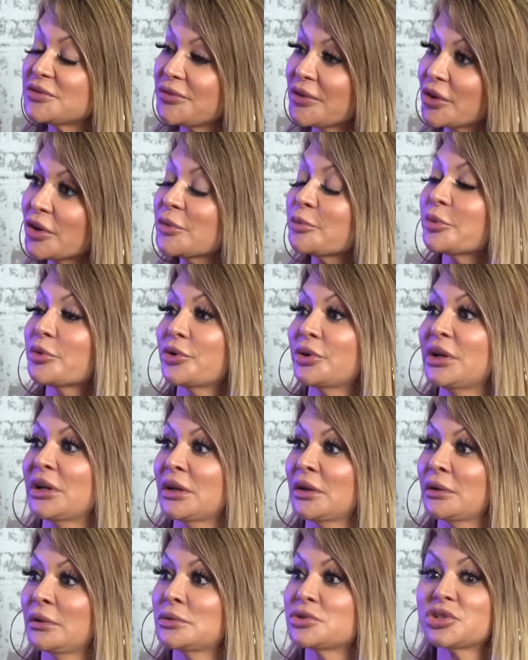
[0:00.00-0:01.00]
very
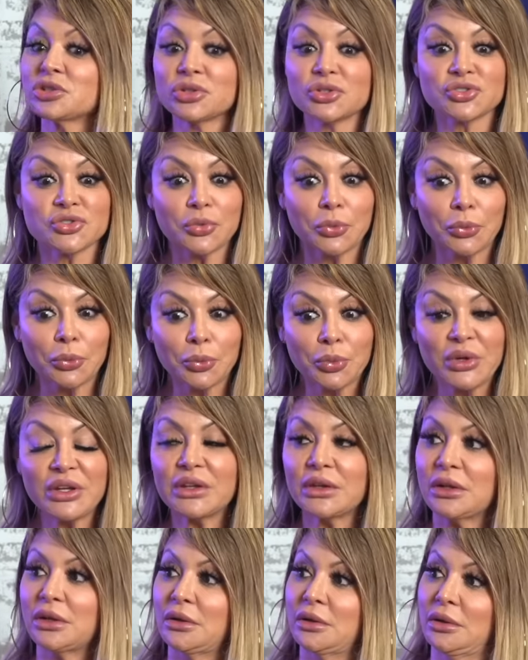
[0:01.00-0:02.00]
pretty. She looks
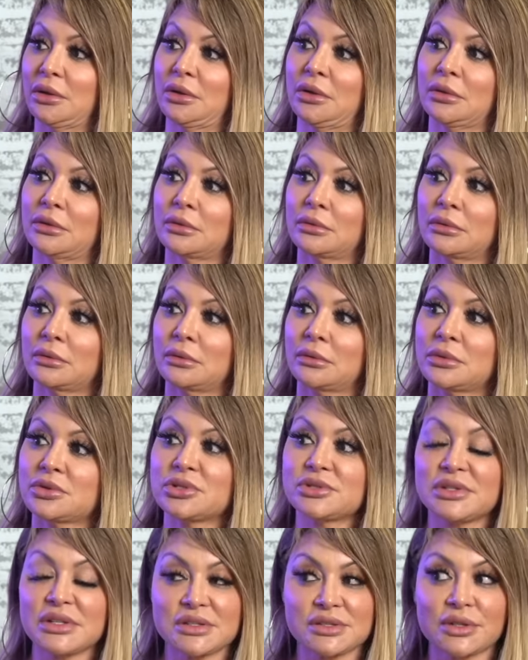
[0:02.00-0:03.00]
really good.
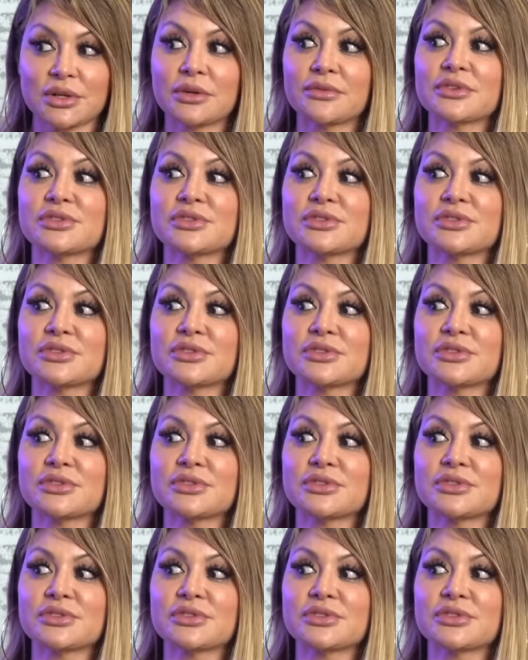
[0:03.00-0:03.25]
She takes care of